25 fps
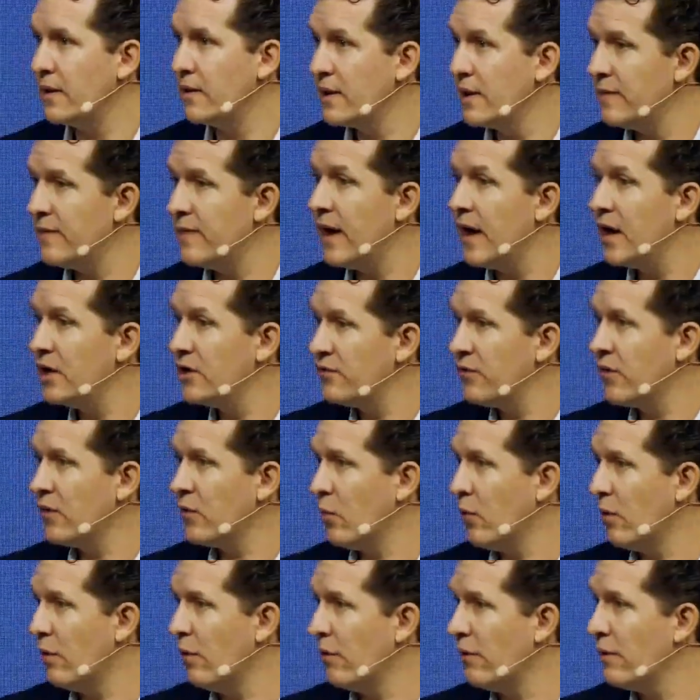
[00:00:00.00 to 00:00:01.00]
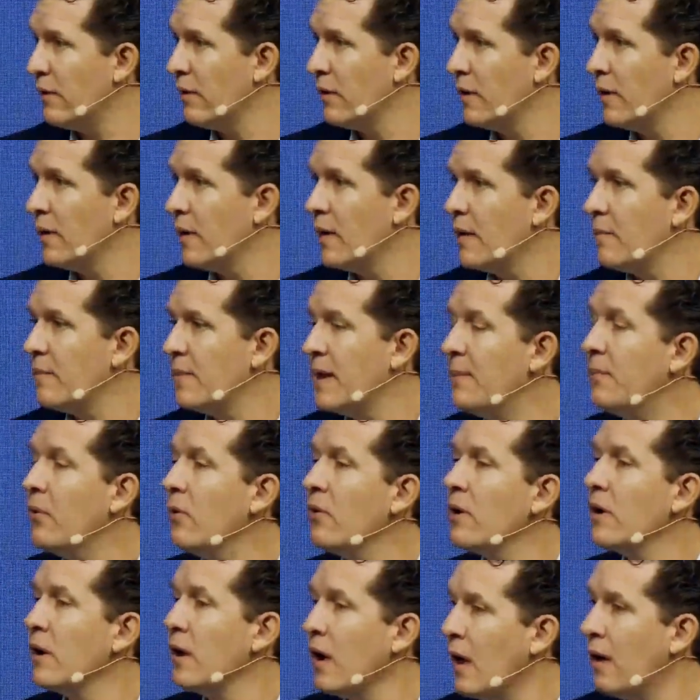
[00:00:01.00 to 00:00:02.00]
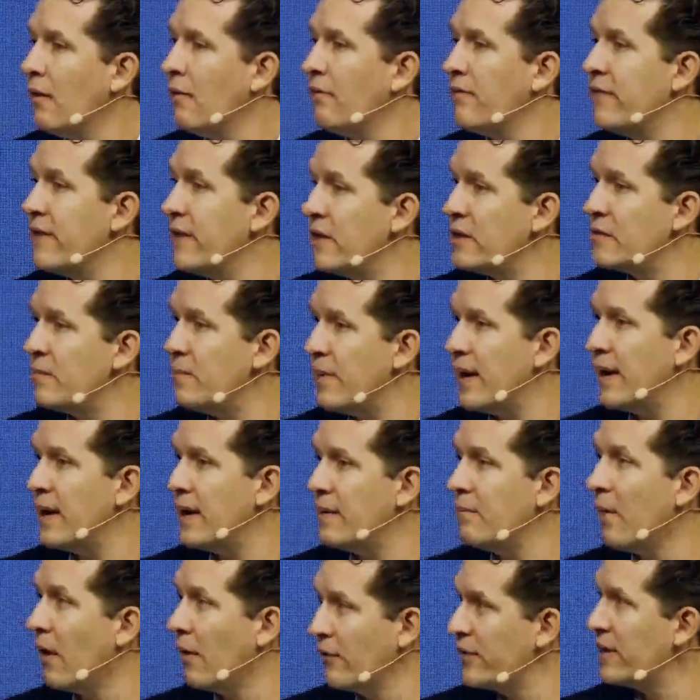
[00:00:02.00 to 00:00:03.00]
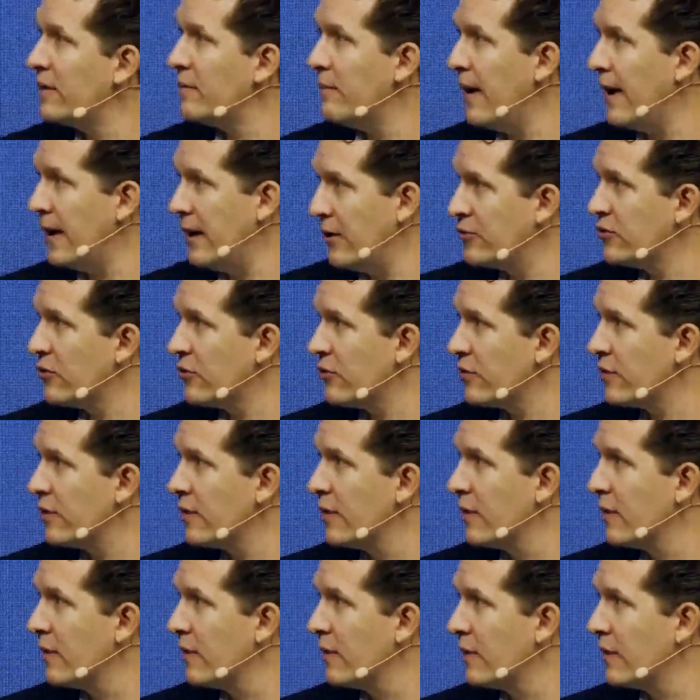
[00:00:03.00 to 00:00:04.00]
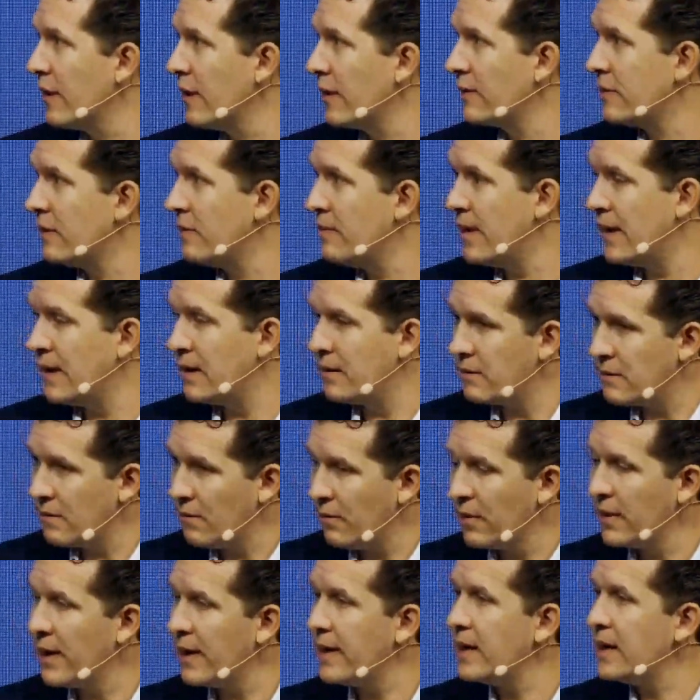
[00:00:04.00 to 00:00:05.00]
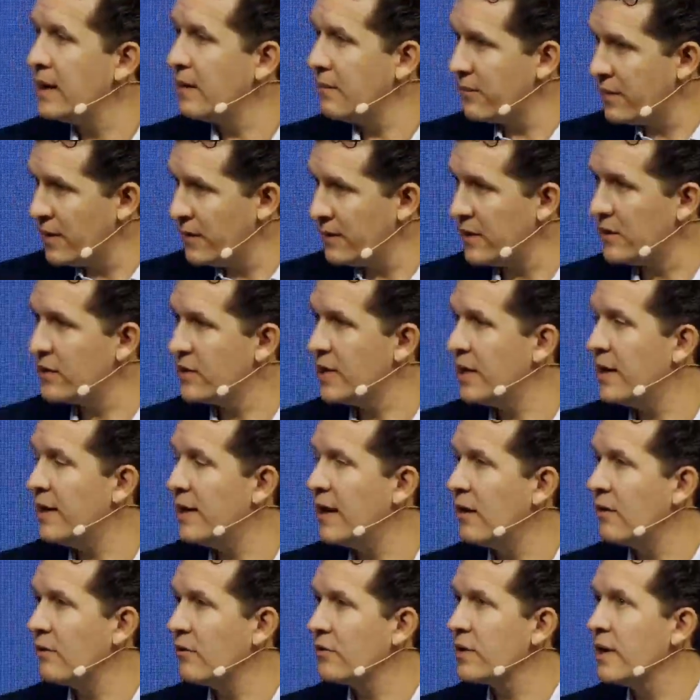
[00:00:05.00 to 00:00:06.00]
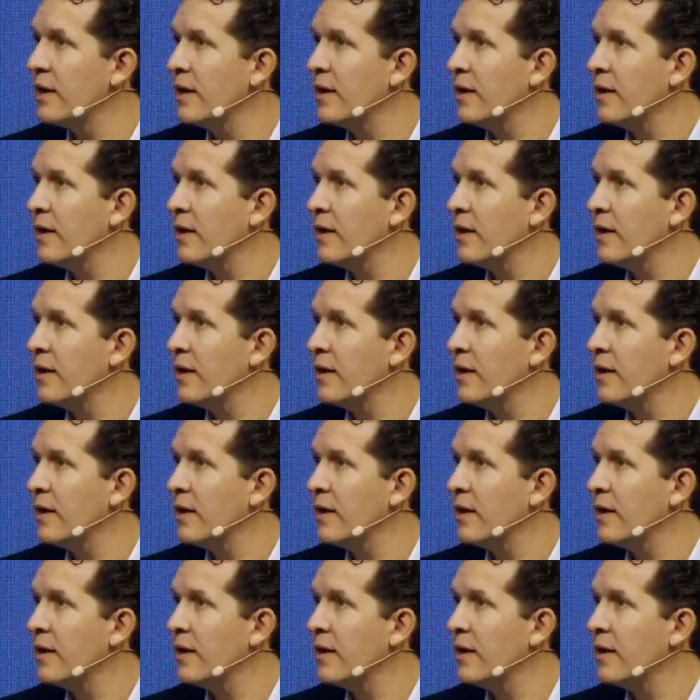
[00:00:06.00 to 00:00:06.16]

In the hedge fund world, people love these big multi-managers, like the big Millenniums and the Citadels.